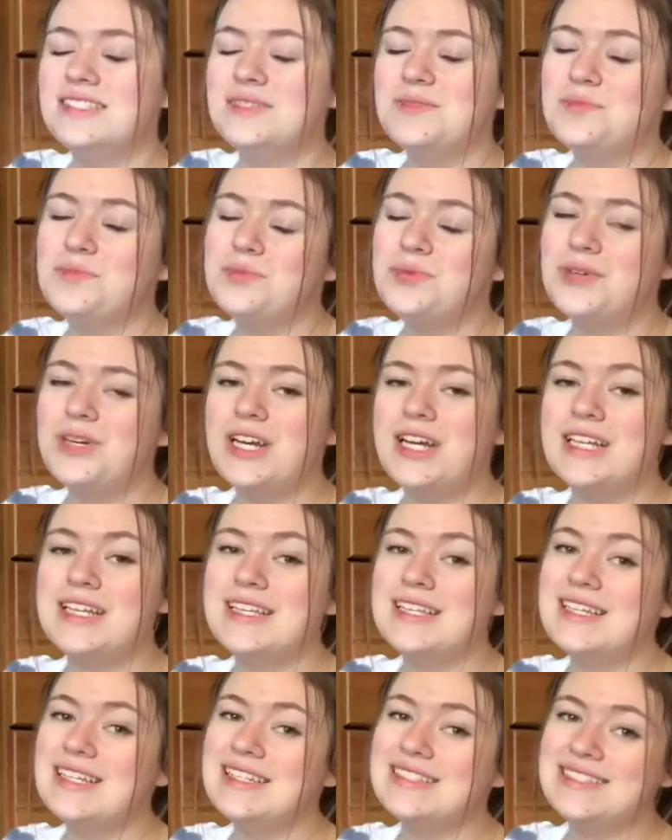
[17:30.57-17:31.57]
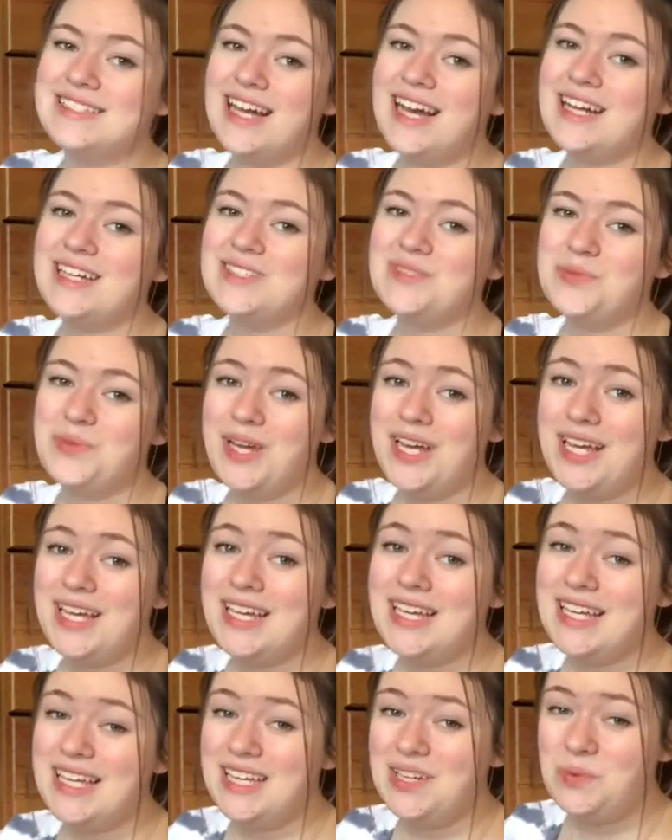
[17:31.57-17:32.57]
put it the exact way
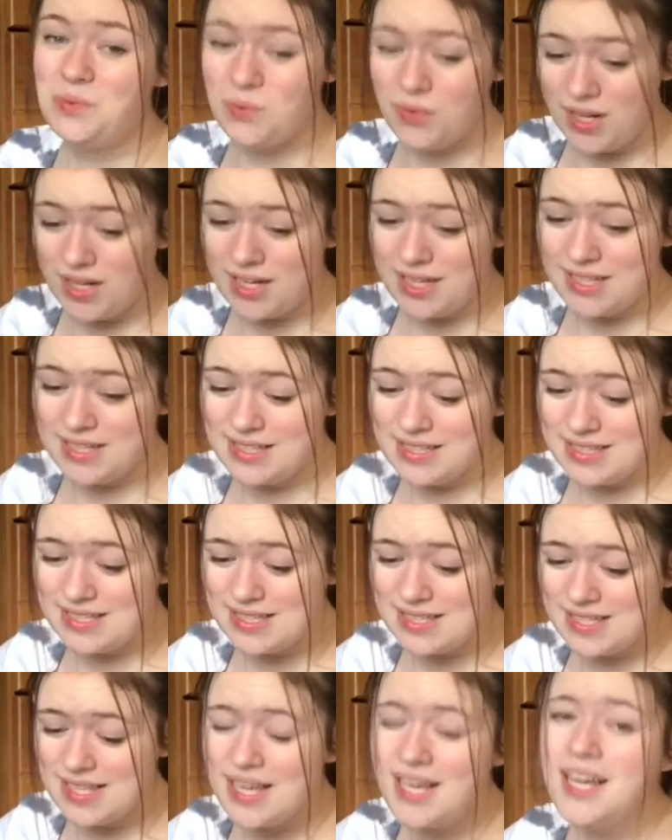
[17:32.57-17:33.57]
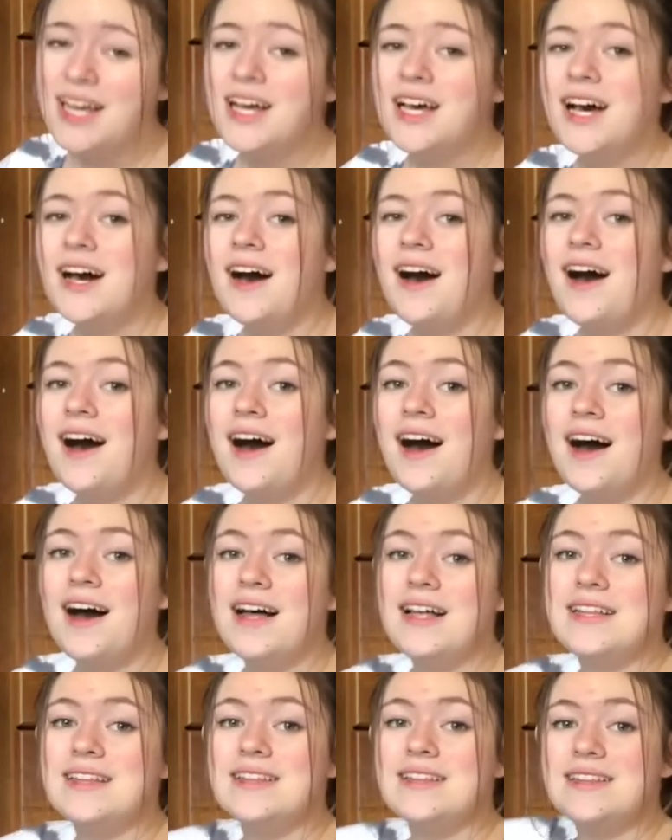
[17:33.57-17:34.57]
it was
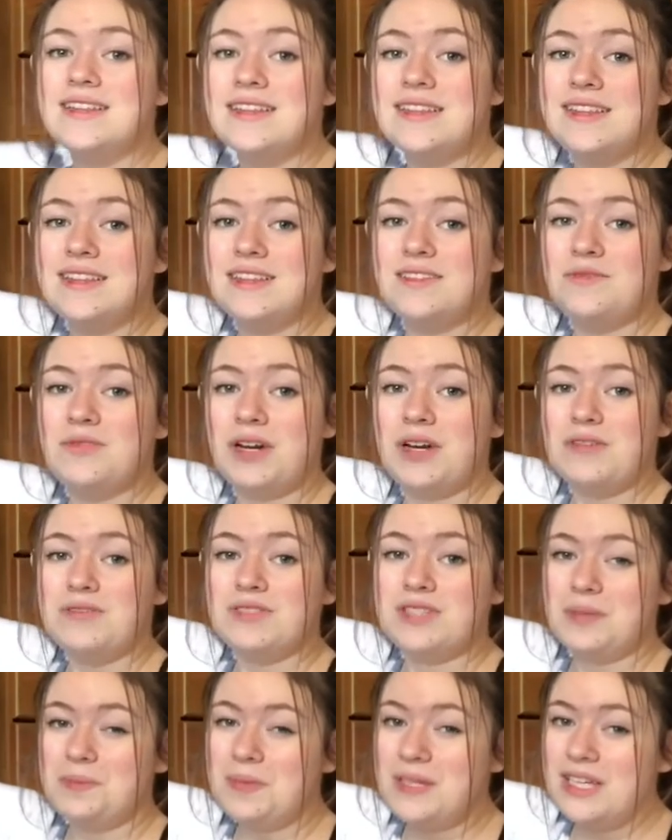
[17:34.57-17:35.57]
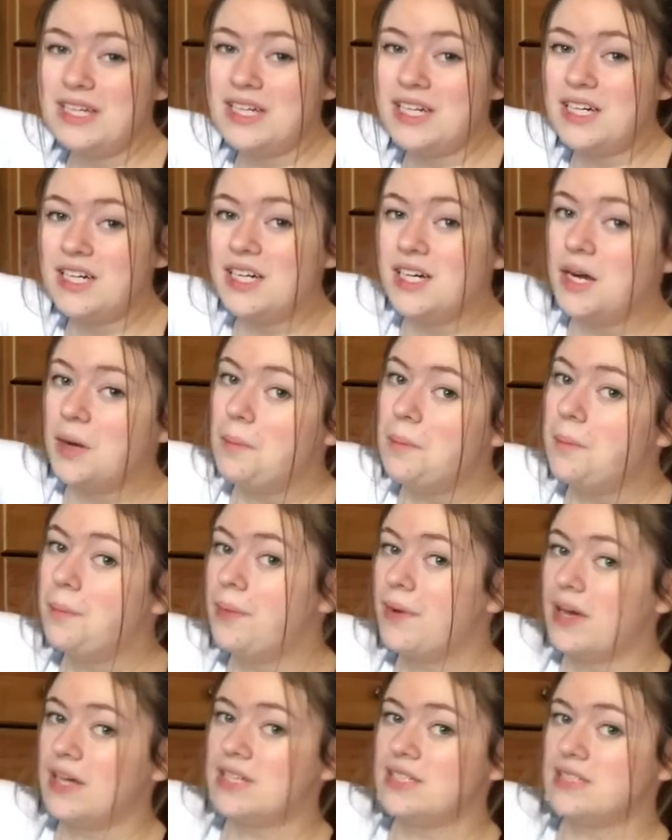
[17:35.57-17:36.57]
when it was up here, but